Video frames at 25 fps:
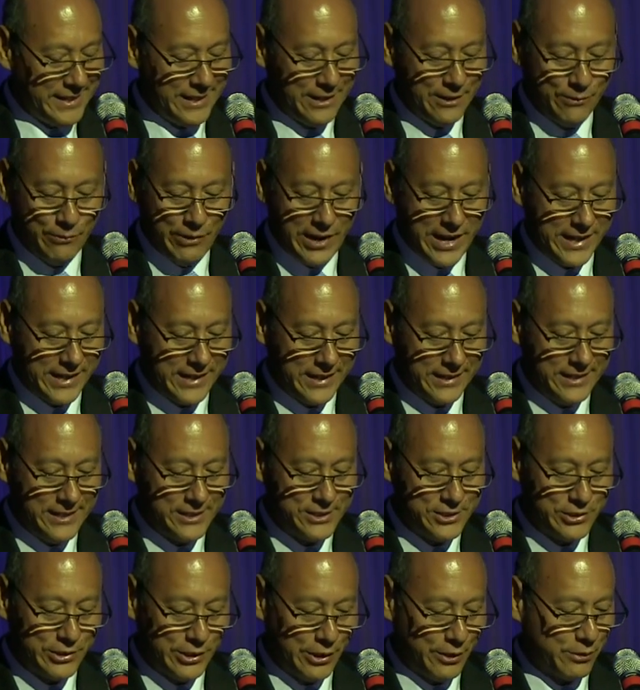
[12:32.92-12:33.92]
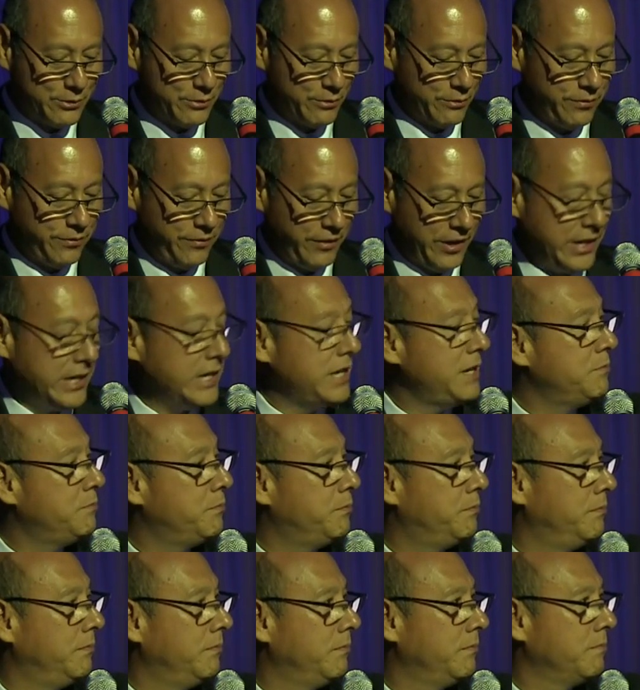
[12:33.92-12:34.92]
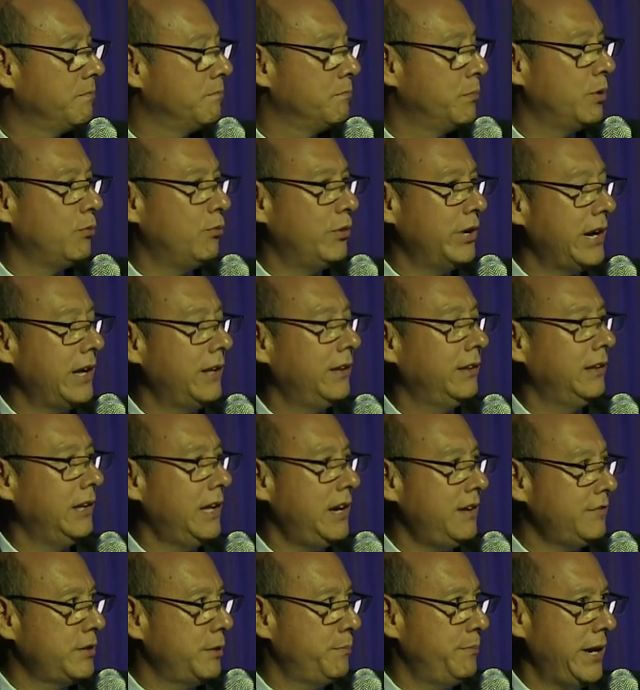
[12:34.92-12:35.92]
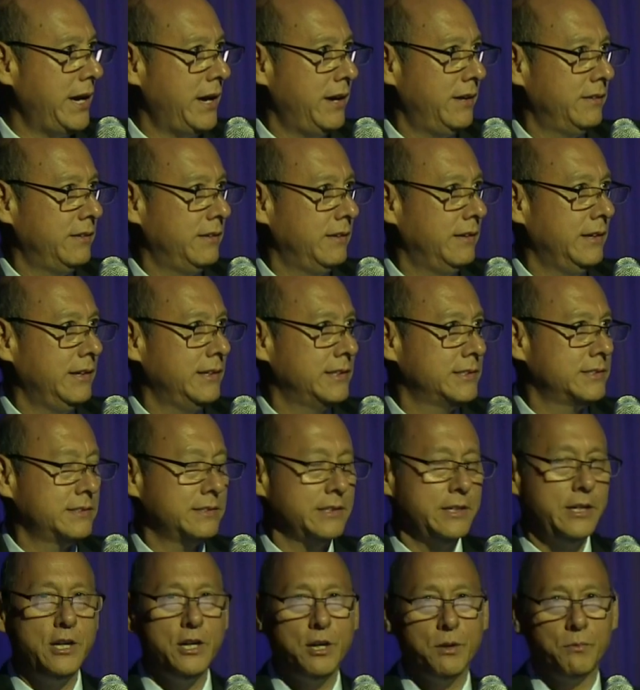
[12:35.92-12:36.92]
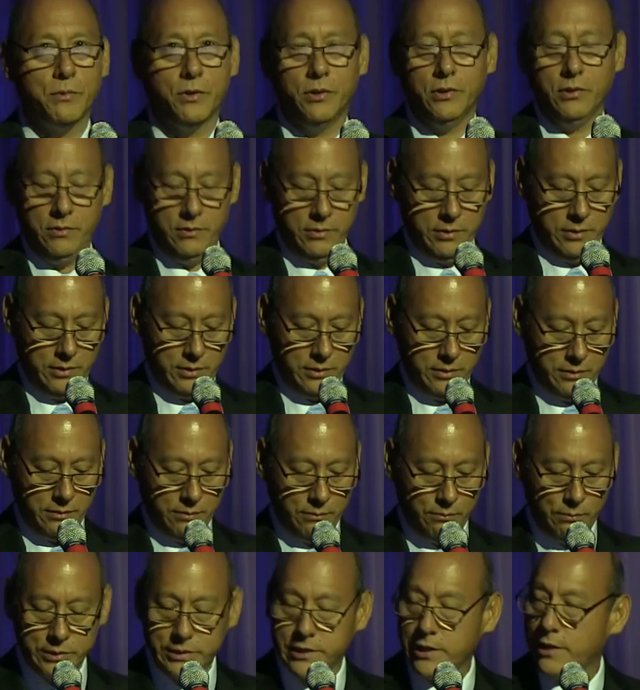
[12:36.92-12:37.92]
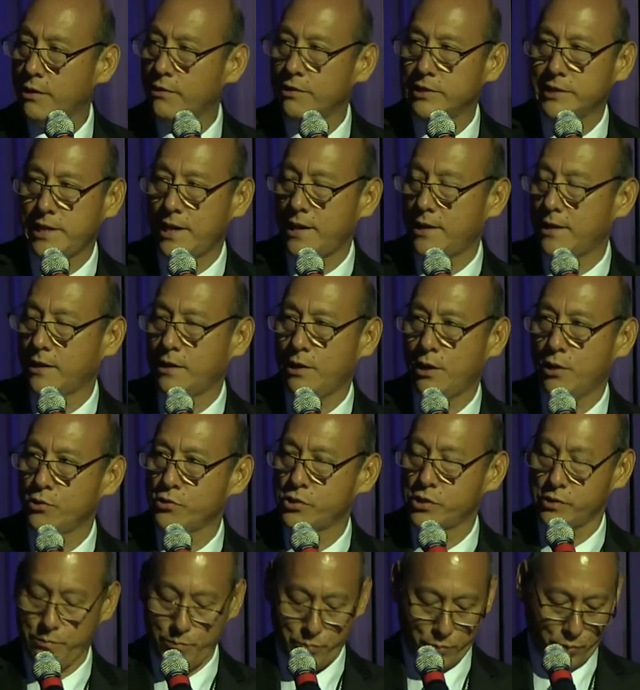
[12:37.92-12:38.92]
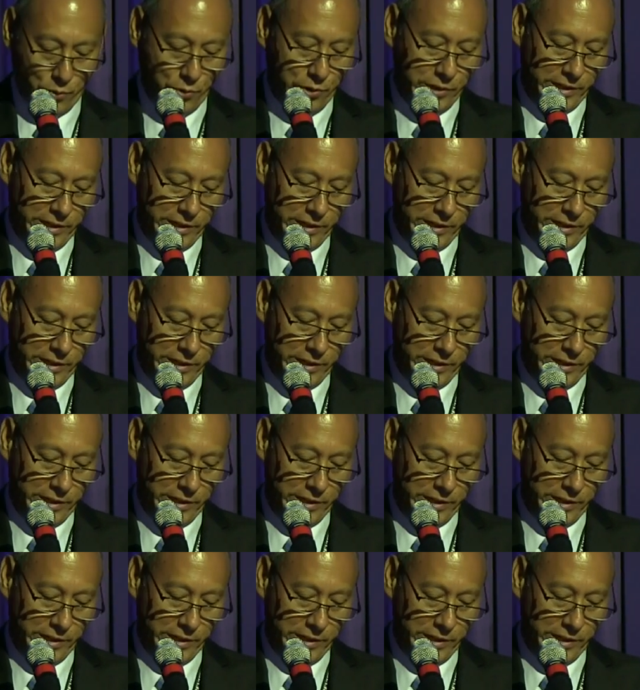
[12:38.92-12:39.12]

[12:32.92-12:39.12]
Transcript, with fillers: you know, Reagan, his jokes were funny, but what I loved about his humor was it always had a cogent